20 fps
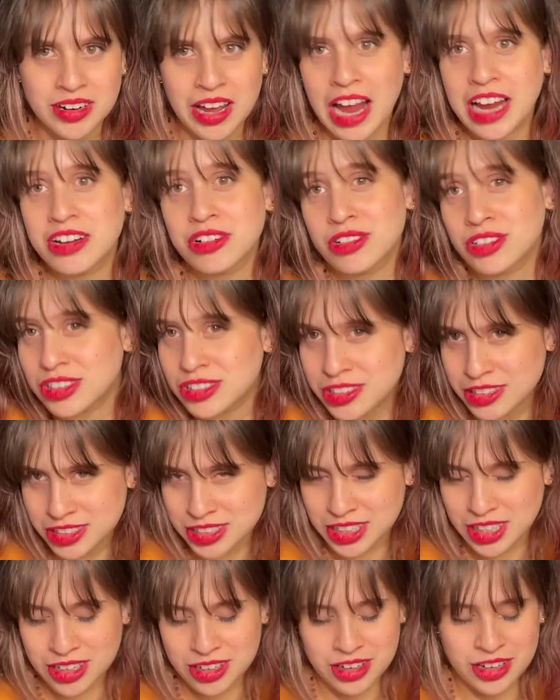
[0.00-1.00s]
I don't
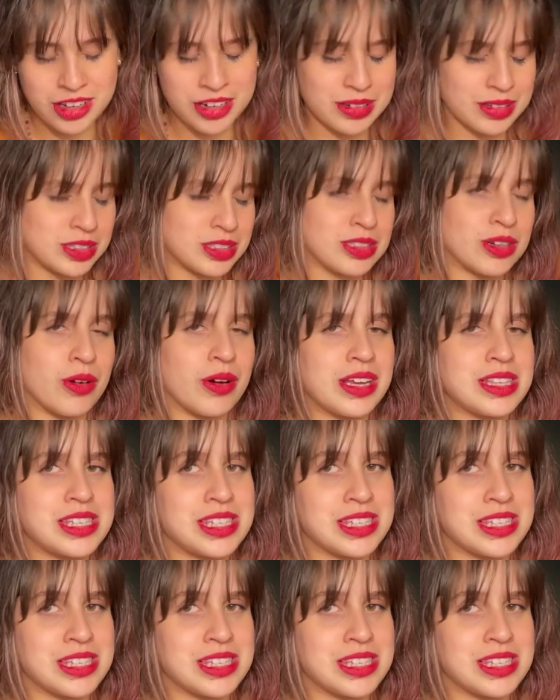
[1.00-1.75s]
understand. So it's